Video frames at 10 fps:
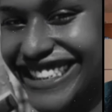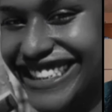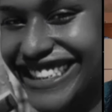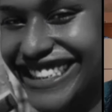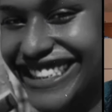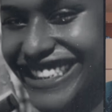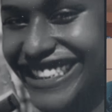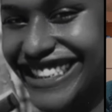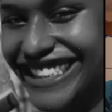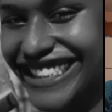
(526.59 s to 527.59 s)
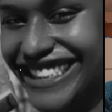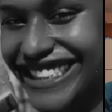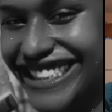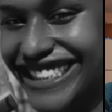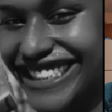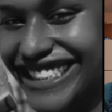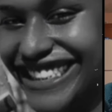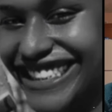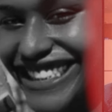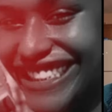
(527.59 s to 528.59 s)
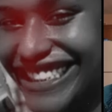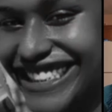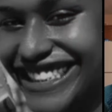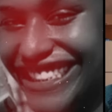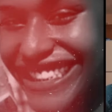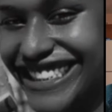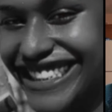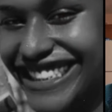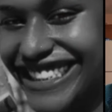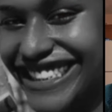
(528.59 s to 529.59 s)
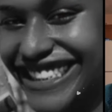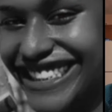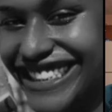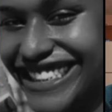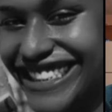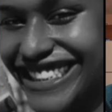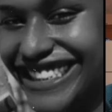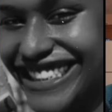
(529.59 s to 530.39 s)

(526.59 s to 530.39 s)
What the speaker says: [no speech]